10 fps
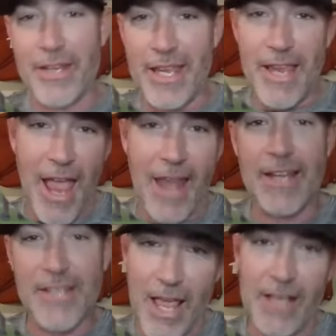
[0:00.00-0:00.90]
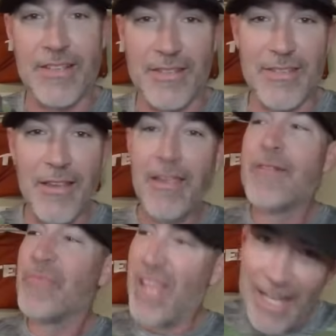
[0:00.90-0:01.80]
he had at Texas
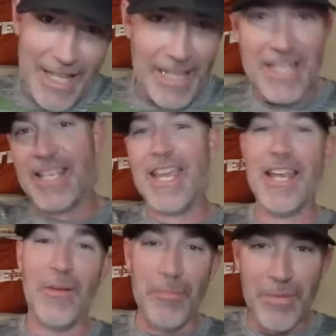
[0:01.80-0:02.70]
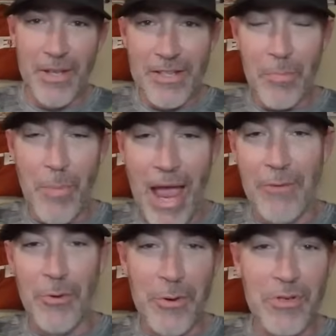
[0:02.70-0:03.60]
and at least get him to
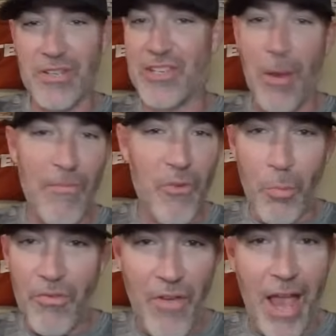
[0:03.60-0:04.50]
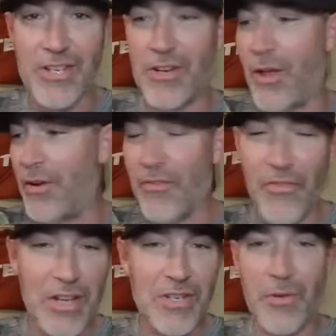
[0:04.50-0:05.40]
Baton Rouge in some form or fashion on an
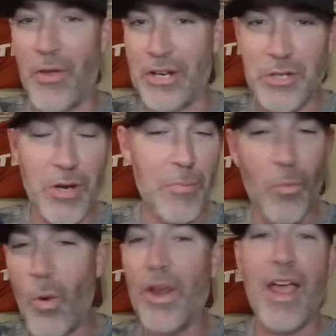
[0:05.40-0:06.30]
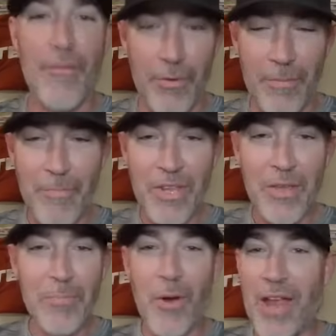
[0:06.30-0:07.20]
official, on a trip, whatever.
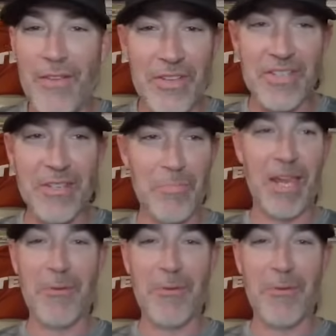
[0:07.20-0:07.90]
Bo Davis is being